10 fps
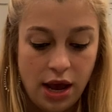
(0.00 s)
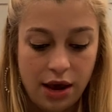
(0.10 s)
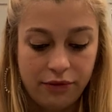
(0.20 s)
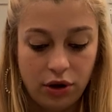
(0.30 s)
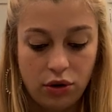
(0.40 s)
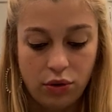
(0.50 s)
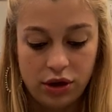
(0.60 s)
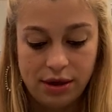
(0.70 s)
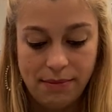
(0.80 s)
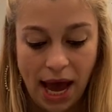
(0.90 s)
and
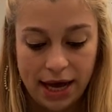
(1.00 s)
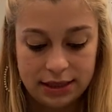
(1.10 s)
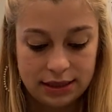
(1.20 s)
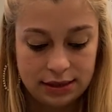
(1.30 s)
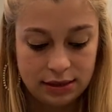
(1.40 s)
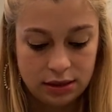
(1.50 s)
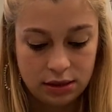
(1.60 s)
record the mass.